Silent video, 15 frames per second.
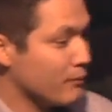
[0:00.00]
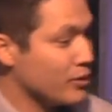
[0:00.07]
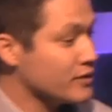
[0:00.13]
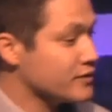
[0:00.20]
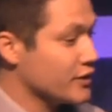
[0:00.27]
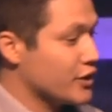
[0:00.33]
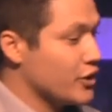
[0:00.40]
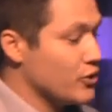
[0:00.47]

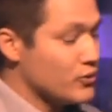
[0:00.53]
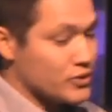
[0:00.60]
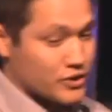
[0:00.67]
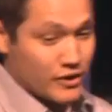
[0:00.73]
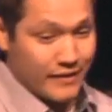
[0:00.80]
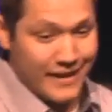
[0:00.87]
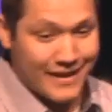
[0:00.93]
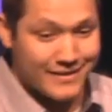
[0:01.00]

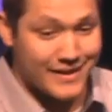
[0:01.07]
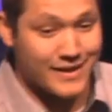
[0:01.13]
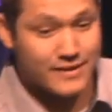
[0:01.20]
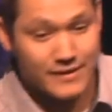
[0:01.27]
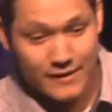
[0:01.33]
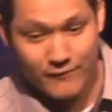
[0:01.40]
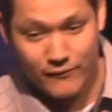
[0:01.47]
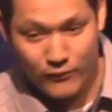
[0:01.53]
persecution that they
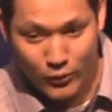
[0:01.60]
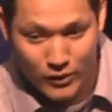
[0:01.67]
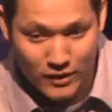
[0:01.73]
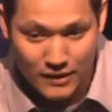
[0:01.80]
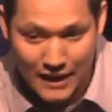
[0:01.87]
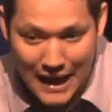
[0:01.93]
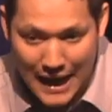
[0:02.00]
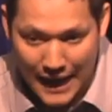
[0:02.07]
did for a
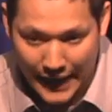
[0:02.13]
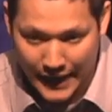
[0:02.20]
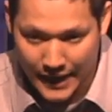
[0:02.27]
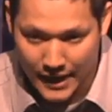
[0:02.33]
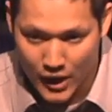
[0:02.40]
lie?